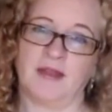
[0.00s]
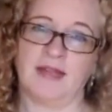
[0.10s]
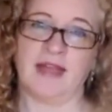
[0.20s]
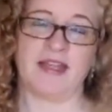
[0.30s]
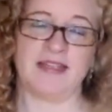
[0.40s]

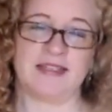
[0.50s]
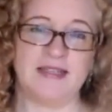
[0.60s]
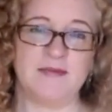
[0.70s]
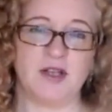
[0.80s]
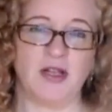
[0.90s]
Now that
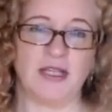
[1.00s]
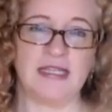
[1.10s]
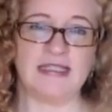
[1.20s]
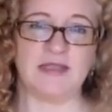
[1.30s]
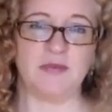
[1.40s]
seems all
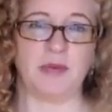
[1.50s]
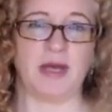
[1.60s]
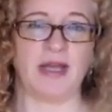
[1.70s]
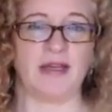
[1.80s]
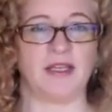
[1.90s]
easy,
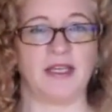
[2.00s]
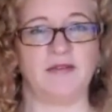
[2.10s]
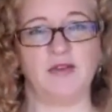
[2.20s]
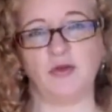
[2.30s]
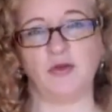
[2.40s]
but
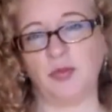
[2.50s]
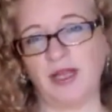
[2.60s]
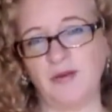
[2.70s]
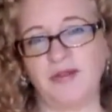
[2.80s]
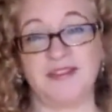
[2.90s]
if you were to
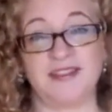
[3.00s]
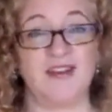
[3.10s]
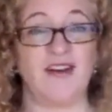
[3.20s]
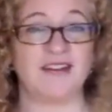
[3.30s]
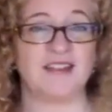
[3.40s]
play with the
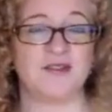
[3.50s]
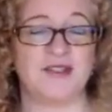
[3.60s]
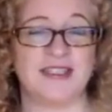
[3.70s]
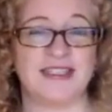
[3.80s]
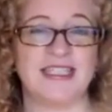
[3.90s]
songs, you
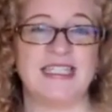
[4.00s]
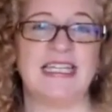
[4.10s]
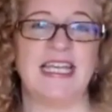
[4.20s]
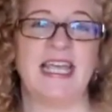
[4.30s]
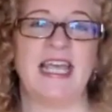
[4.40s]
could see
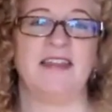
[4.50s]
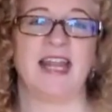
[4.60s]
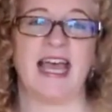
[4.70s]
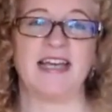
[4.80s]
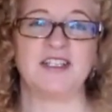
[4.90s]
that
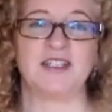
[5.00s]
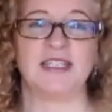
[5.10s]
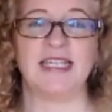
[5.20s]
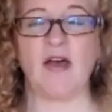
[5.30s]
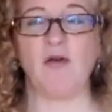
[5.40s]
actually
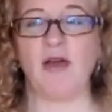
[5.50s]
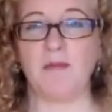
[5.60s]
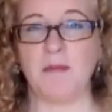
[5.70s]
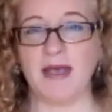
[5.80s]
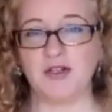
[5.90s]
now
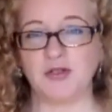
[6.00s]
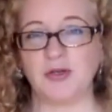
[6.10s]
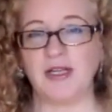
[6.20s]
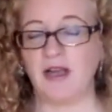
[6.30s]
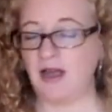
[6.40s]
I'm
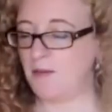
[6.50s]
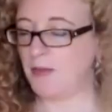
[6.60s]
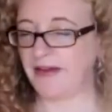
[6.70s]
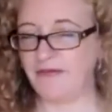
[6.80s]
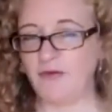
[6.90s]
measuring
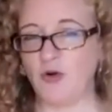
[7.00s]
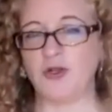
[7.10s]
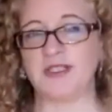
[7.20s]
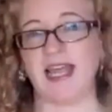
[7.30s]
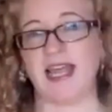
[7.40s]
my
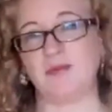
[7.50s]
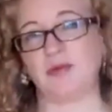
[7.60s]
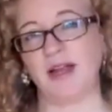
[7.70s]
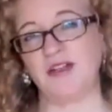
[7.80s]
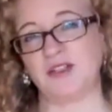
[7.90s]
force and
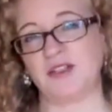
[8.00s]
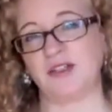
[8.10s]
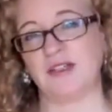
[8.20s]
pressure